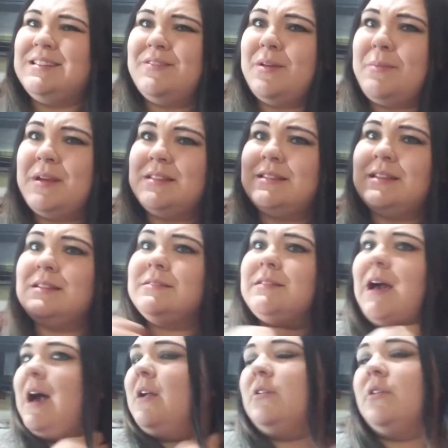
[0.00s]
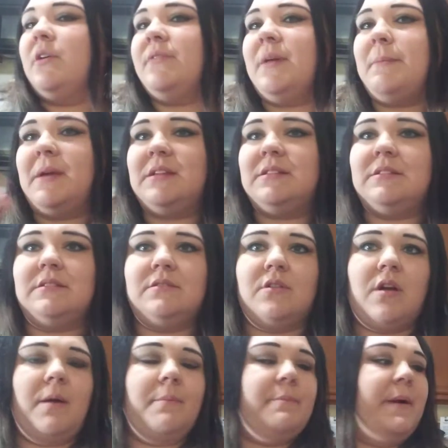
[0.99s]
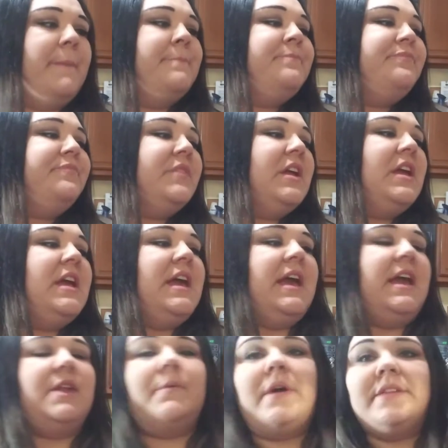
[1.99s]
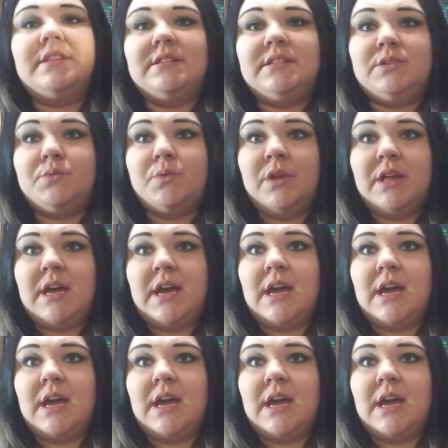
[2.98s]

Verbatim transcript: If that makes sense, I don't know if that makes sense or not, but anyway, this is really